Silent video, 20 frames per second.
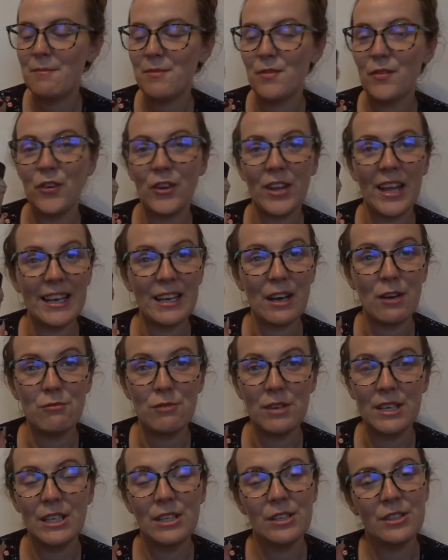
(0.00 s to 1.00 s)
for like a
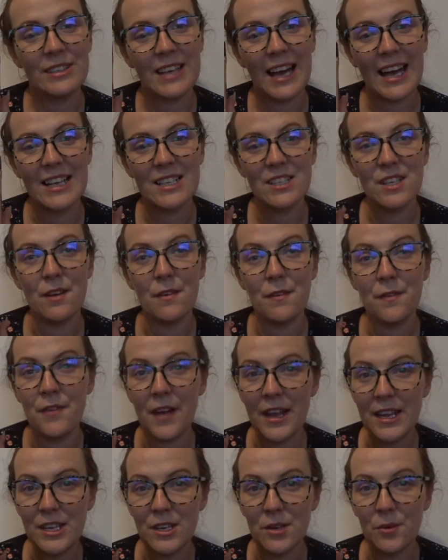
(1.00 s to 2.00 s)
really nice
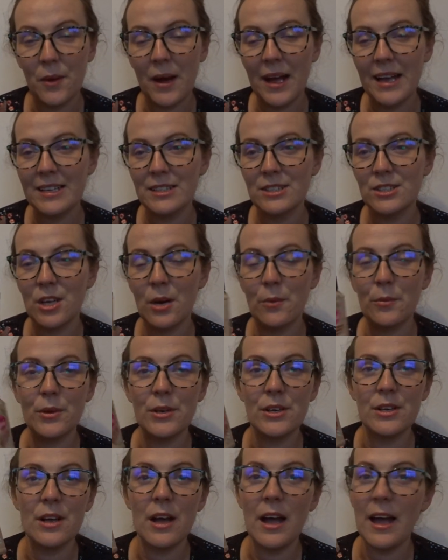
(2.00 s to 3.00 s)
fake away. So I'm
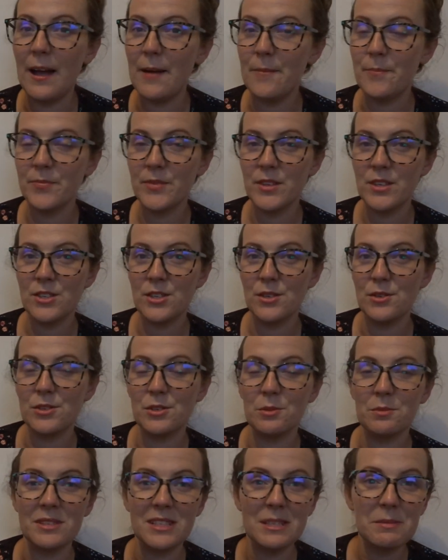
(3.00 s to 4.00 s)
gonna do
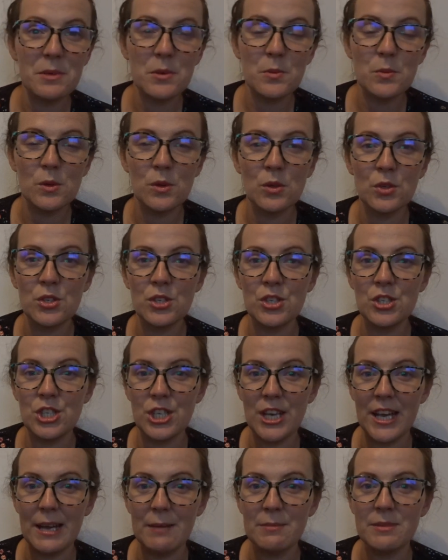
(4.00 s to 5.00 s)
some Slimming World
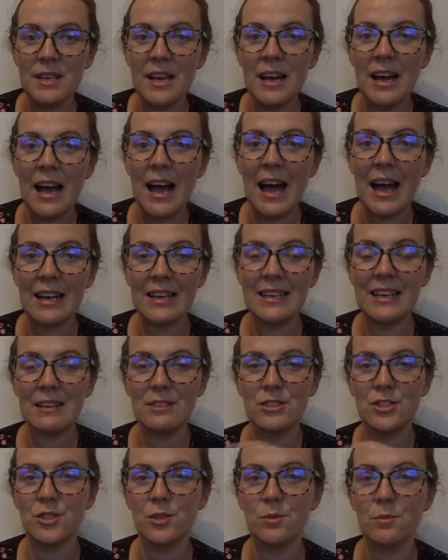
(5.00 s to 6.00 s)
chips. I can
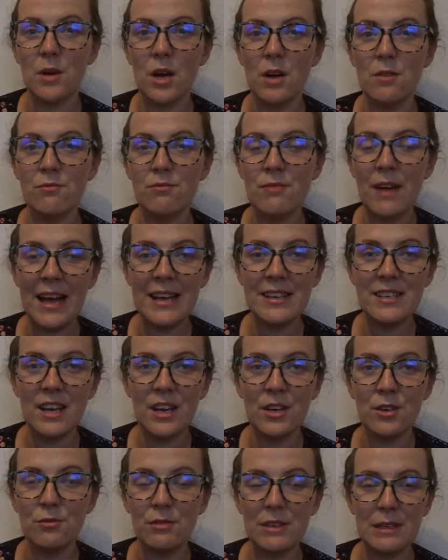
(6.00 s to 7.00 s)
add some red
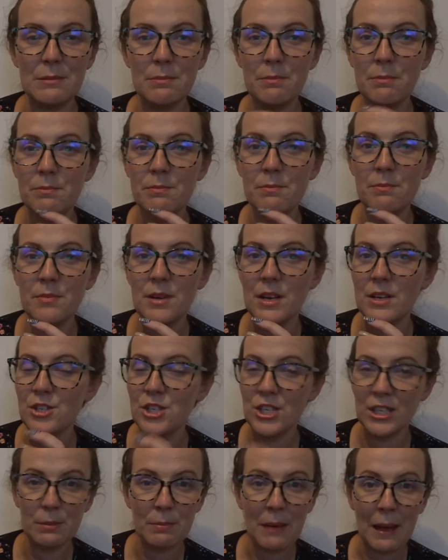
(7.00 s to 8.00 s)
and green
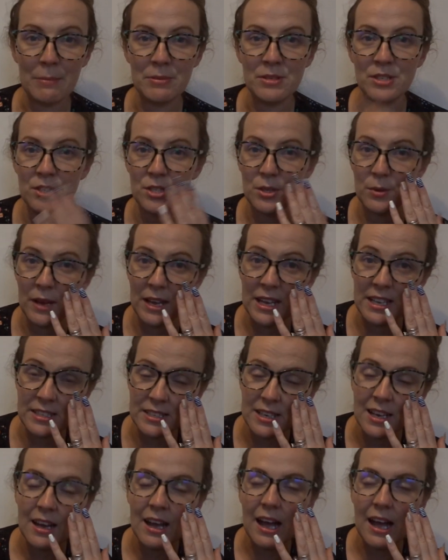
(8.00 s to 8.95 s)
chili peppers to it,